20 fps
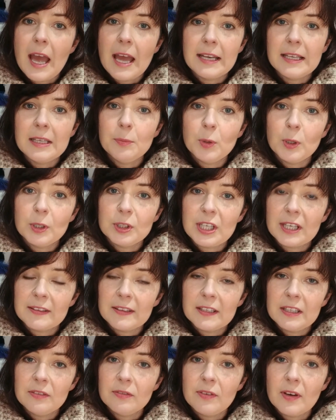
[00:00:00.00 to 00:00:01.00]
any
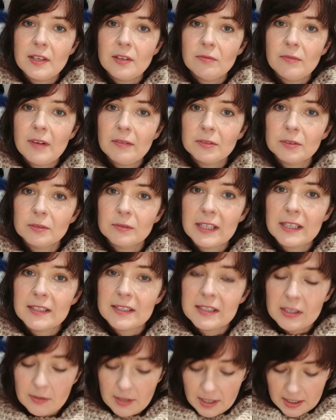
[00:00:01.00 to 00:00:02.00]
project that you find on Ravelry.
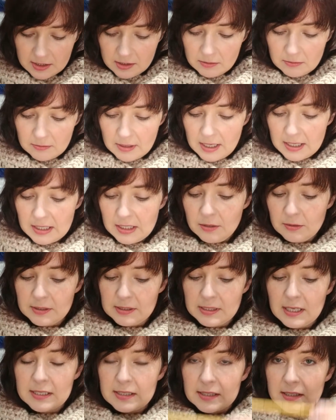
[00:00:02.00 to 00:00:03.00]
So I
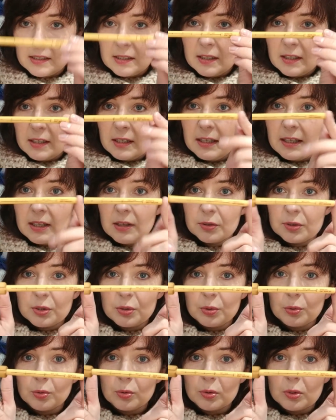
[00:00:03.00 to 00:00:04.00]
use this little
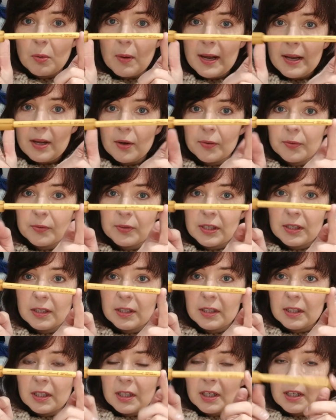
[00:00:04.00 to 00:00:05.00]
tool quite
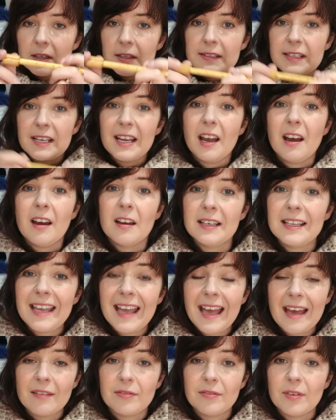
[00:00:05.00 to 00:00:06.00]
often because I
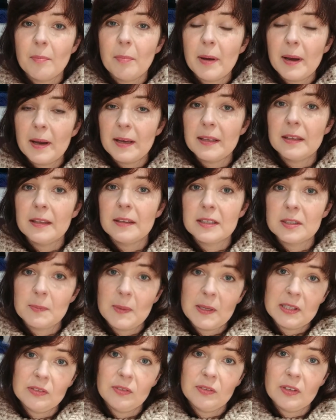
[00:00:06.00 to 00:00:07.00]
hardly ever buy the
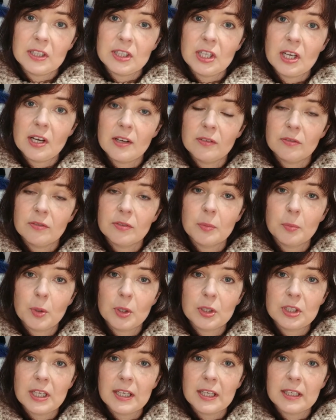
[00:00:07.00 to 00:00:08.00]
specified yarn for a
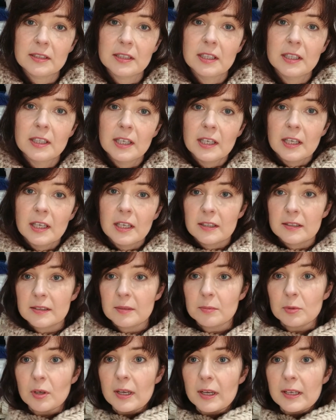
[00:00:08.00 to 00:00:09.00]
project
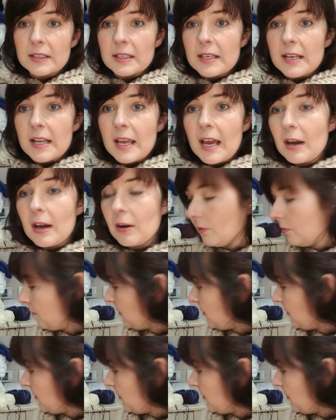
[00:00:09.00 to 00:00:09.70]
because I'm trying to knit out